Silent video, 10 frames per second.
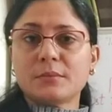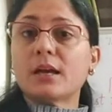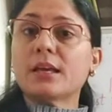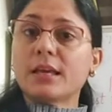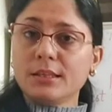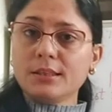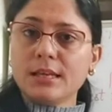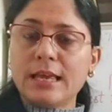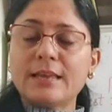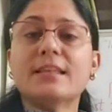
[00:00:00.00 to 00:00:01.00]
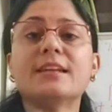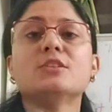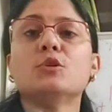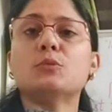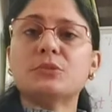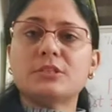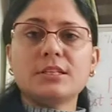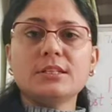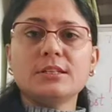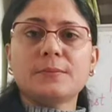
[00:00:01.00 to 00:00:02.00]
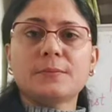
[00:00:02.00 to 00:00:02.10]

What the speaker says: Again, that is your present.